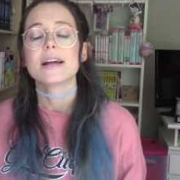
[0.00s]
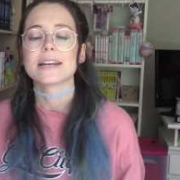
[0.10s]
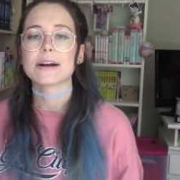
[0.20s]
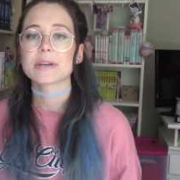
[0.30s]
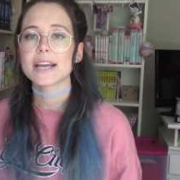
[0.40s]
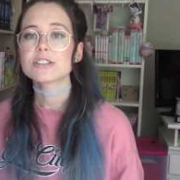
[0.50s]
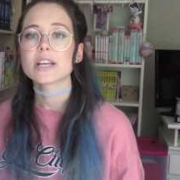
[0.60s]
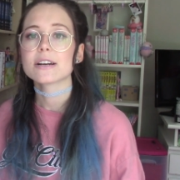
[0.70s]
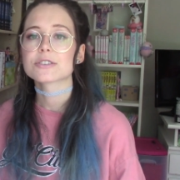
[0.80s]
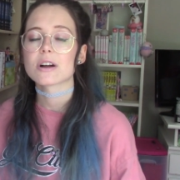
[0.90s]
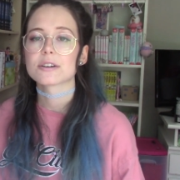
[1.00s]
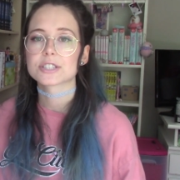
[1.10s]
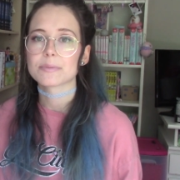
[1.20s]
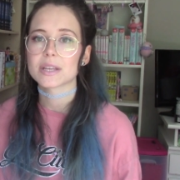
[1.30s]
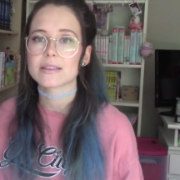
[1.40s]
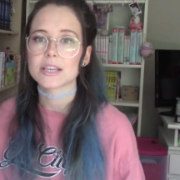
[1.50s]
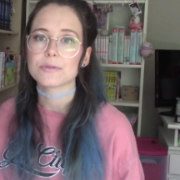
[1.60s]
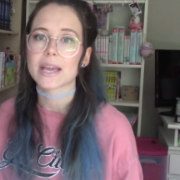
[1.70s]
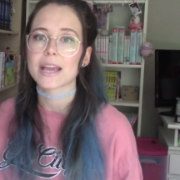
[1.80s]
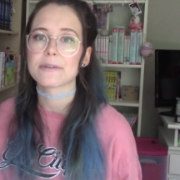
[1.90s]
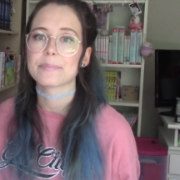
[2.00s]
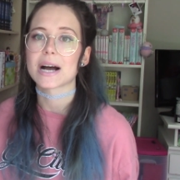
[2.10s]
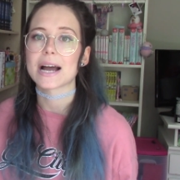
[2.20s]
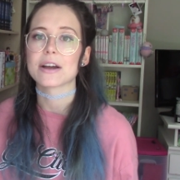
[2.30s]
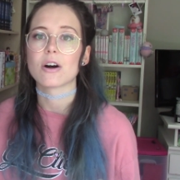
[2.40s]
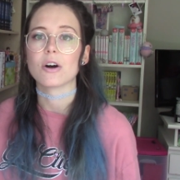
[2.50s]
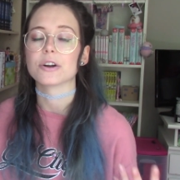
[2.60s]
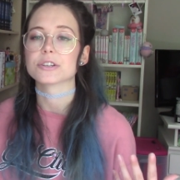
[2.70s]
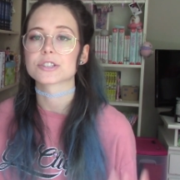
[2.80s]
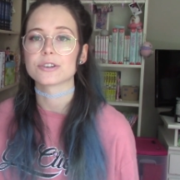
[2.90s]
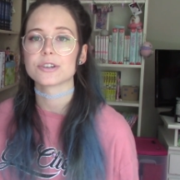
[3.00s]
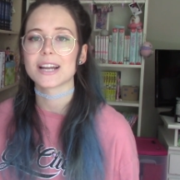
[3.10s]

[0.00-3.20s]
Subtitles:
Now, cage liners are something that you can buy on certain